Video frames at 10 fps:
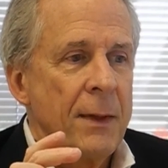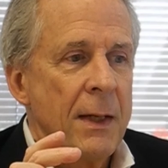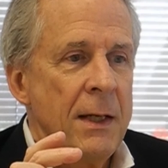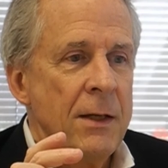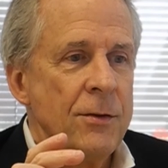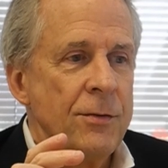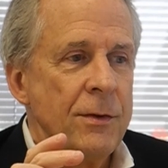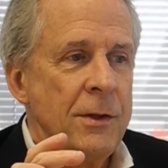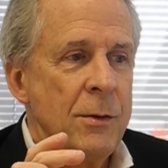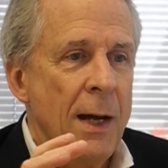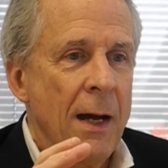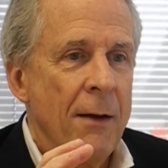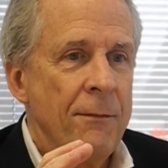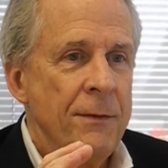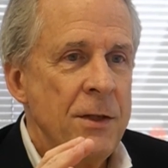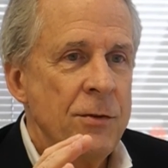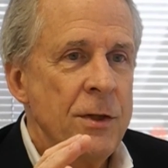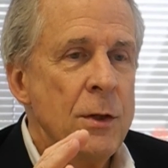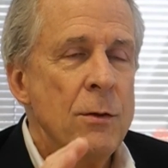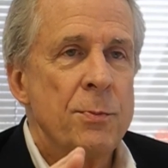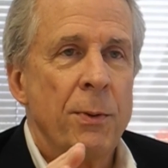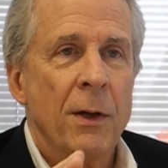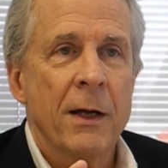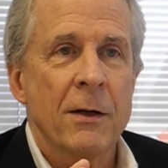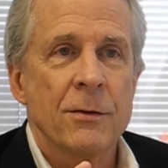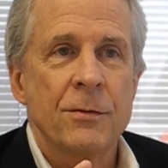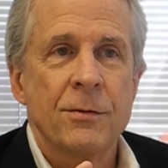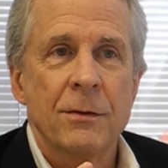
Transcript: is you have these huge players